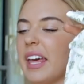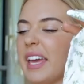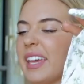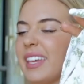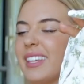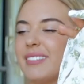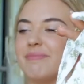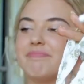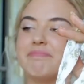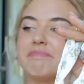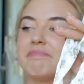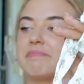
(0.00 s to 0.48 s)

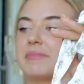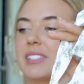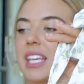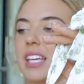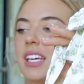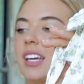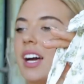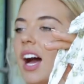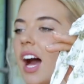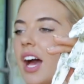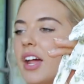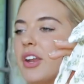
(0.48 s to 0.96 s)
like,
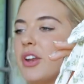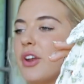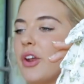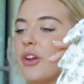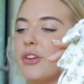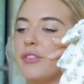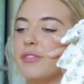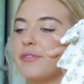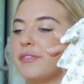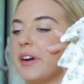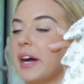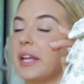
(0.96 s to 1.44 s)
I don't
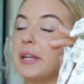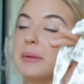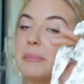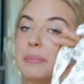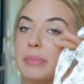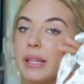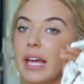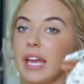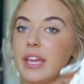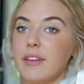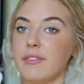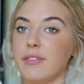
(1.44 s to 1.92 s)
know, fun
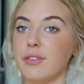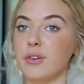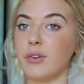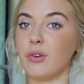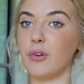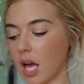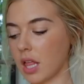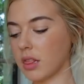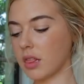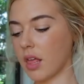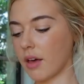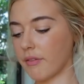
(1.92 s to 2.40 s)
and
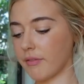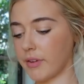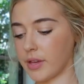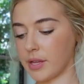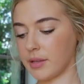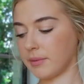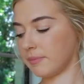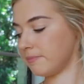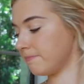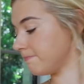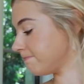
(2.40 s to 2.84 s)
playful. I love it.